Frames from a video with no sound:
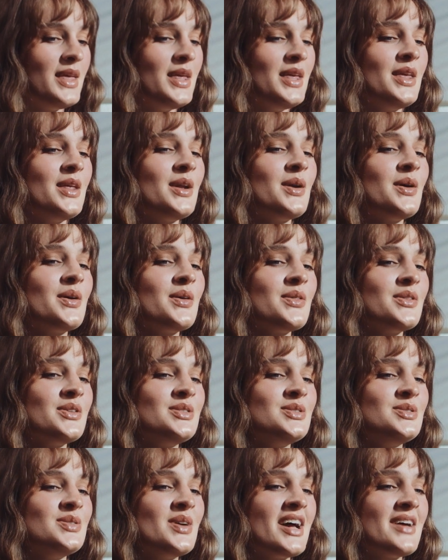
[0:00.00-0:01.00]
and on the
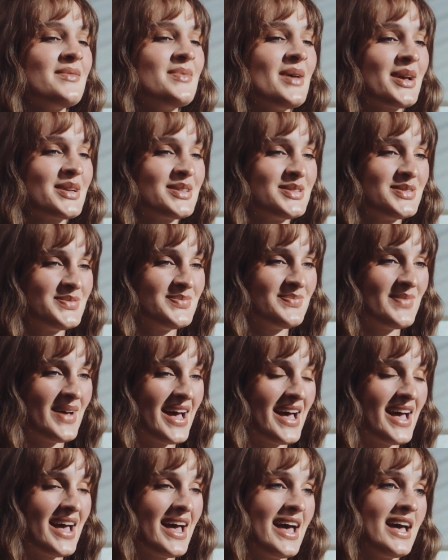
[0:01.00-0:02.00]
drive back to
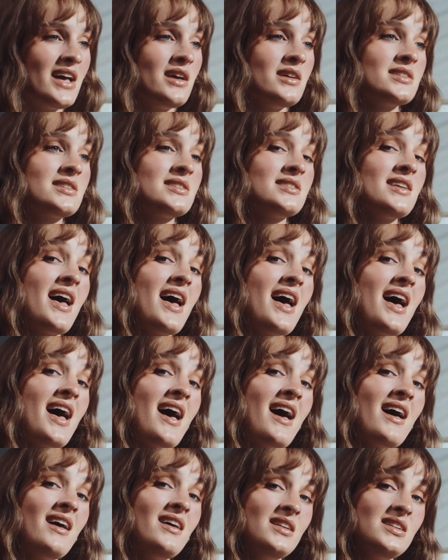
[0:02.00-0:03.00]
my house,
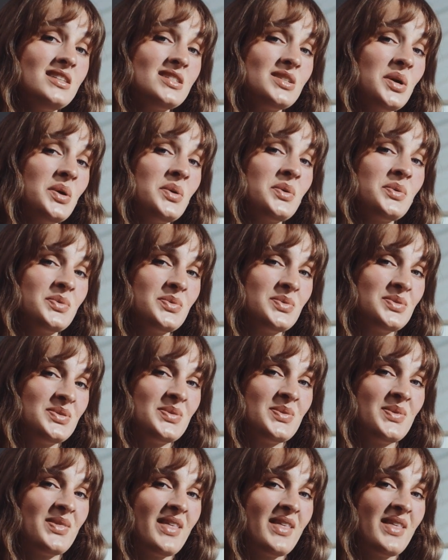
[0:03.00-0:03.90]
I told you